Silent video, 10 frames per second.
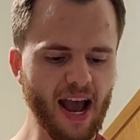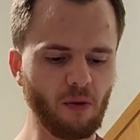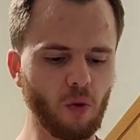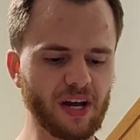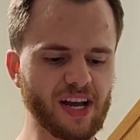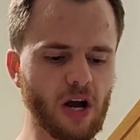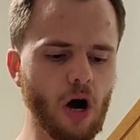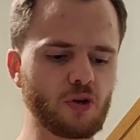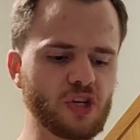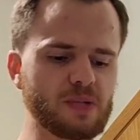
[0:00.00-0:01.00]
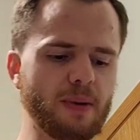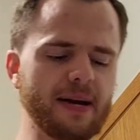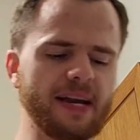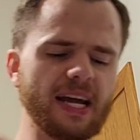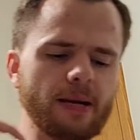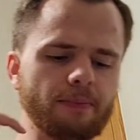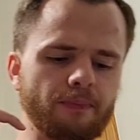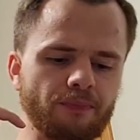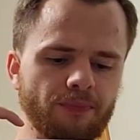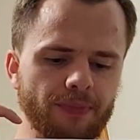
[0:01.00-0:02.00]
And what He calls us by
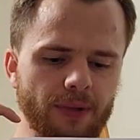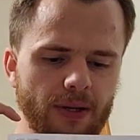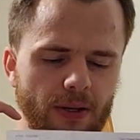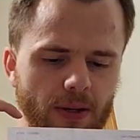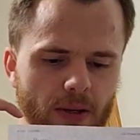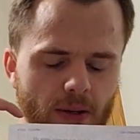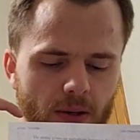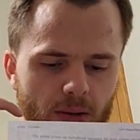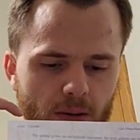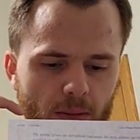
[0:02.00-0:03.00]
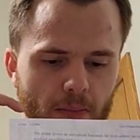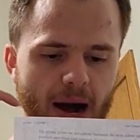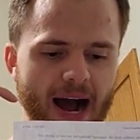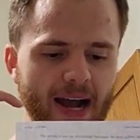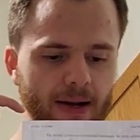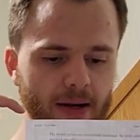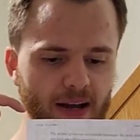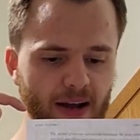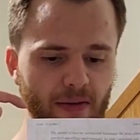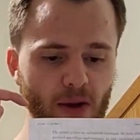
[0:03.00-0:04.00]
name, by
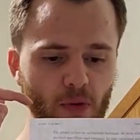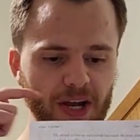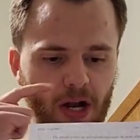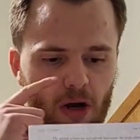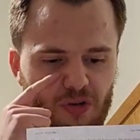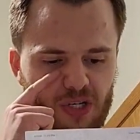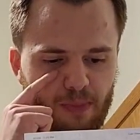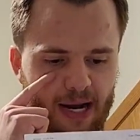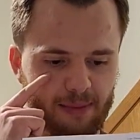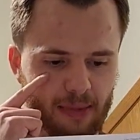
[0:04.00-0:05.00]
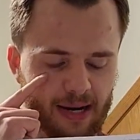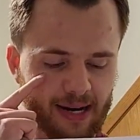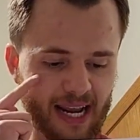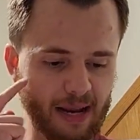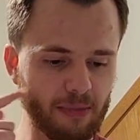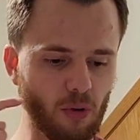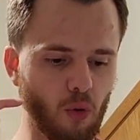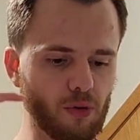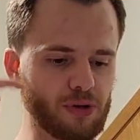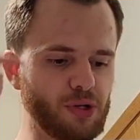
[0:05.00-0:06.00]
name in
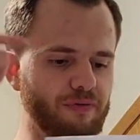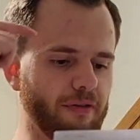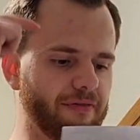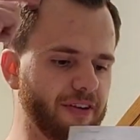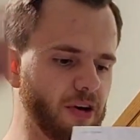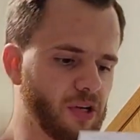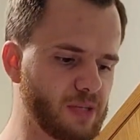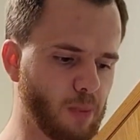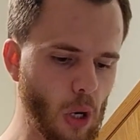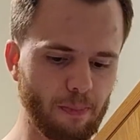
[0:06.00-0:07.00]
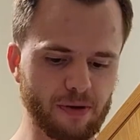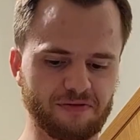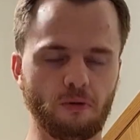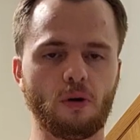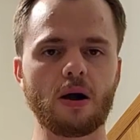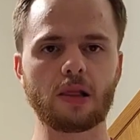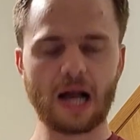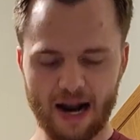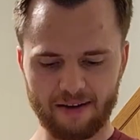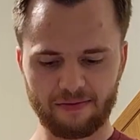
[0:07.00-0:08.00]
order to fulfill His purpose for our
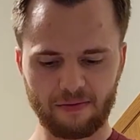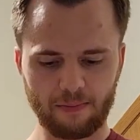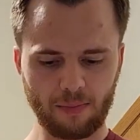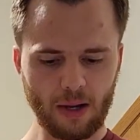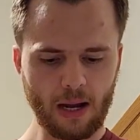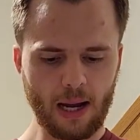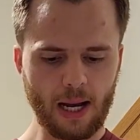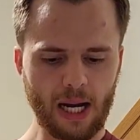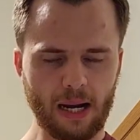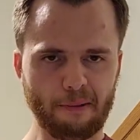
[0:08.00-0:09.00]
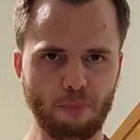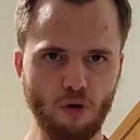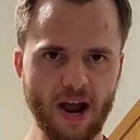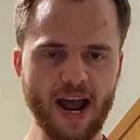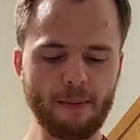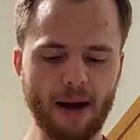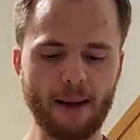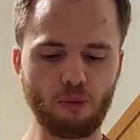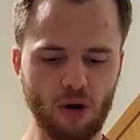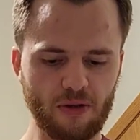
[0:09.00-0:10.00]
life. Pray,
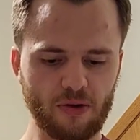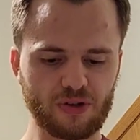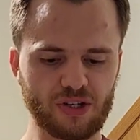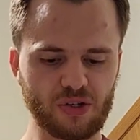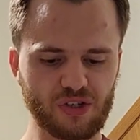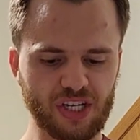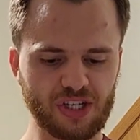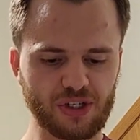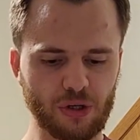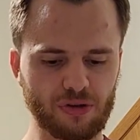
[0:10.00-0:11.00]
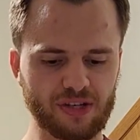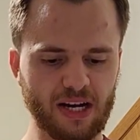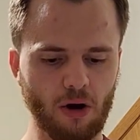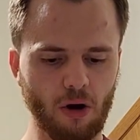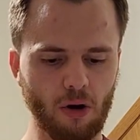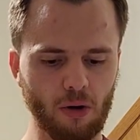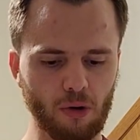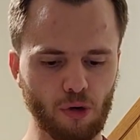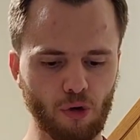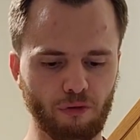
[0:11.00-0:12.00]
my brothers and sisters, that
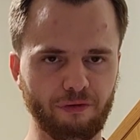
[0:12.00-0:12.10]
all who